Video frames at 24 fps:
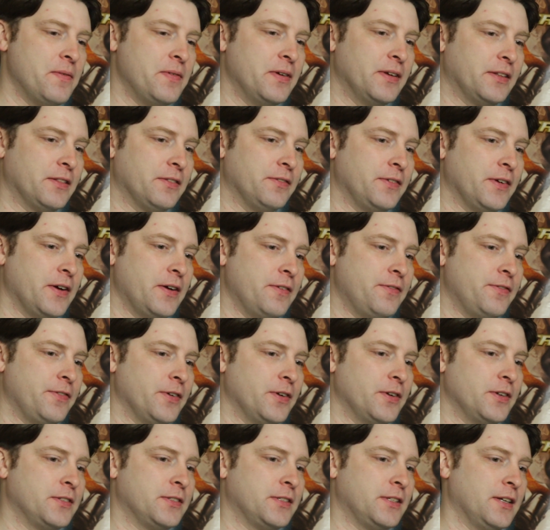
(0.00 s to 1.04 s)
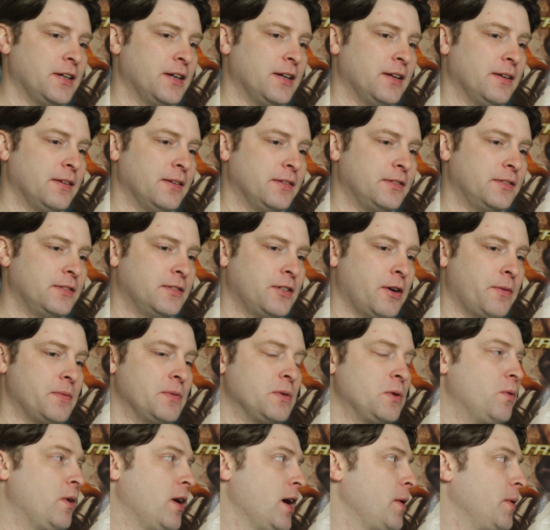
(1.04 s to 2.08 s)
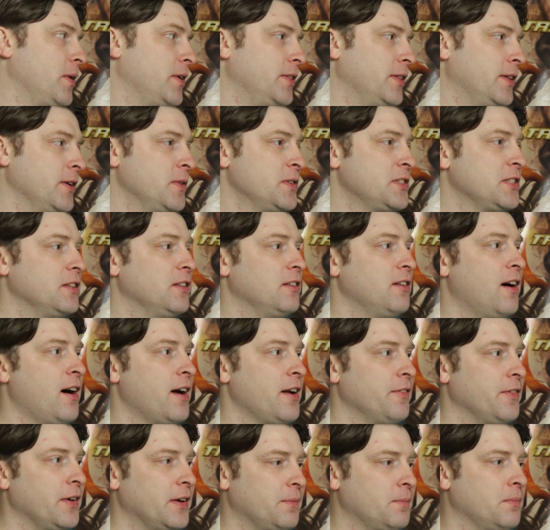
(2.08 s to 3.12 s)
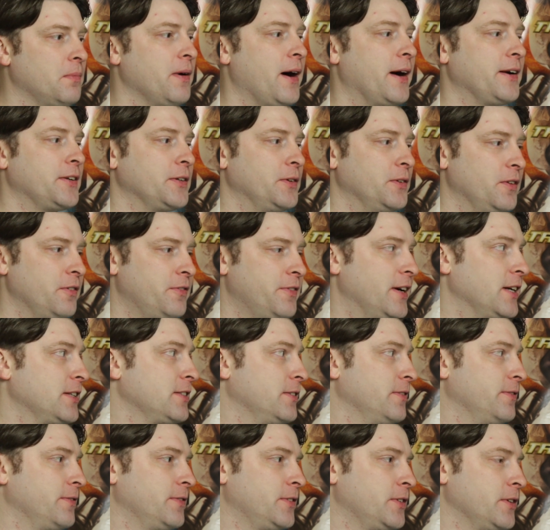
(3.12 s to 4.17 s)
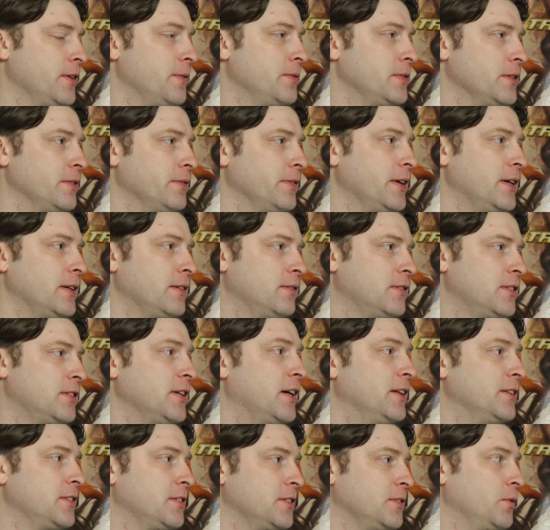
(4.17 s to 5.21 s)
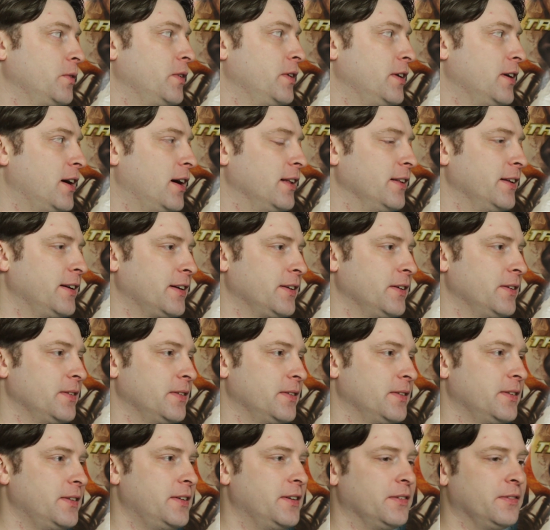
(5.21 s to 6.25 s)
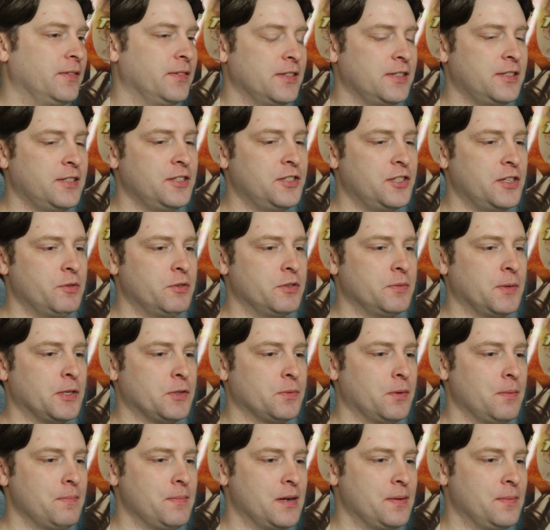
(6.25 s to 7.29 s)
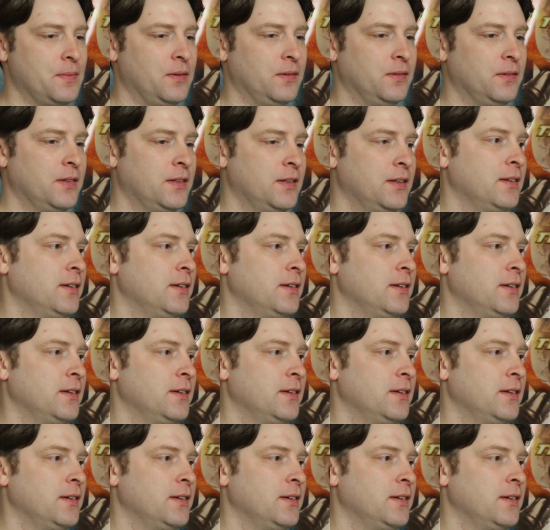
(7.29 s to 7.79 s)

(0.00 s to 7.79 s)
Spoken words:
movie, like the very first Tobey Maguire one, there was a lot of like practical effects in terms of like stunts and whatnot. Like, the CG was much more minimal.